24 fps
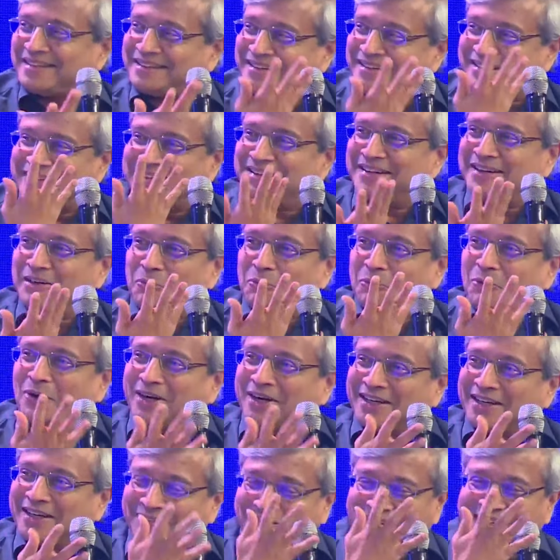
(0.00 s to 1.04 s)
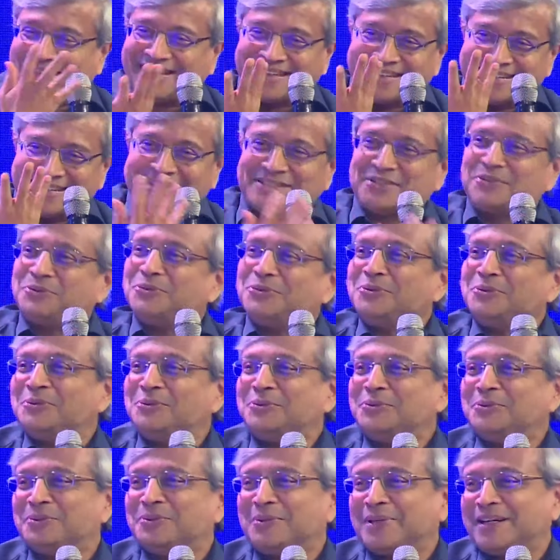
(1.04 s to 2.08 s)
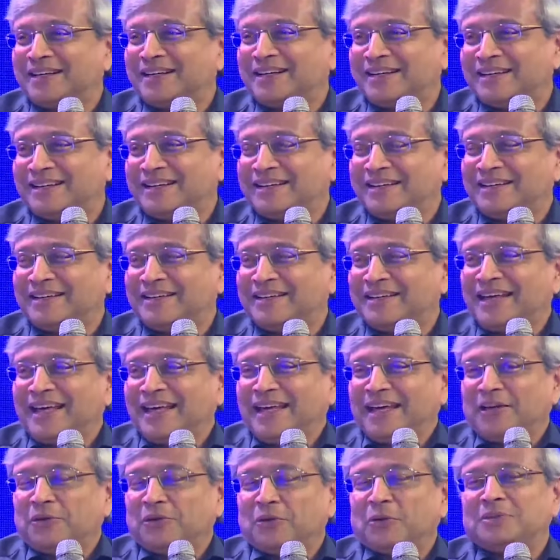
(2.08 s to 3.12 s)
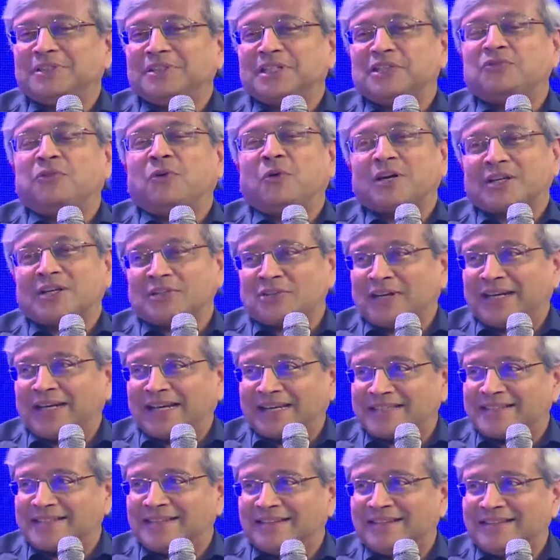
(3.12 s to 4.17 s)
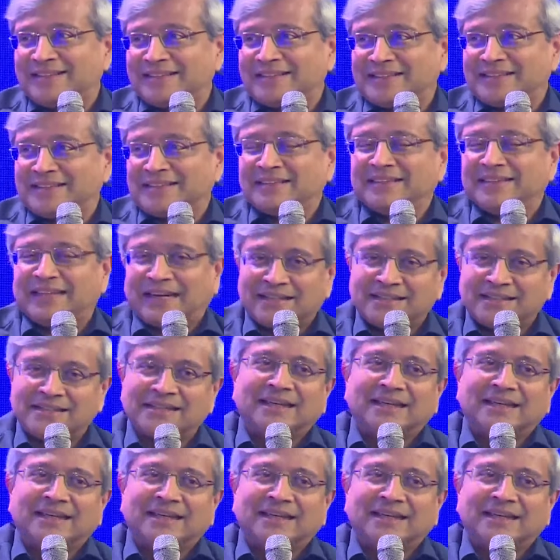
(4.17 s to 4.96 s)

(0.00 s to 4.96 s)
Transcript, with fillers: uh, whatever it is, you, uh, you know, just focus on excellence. That is the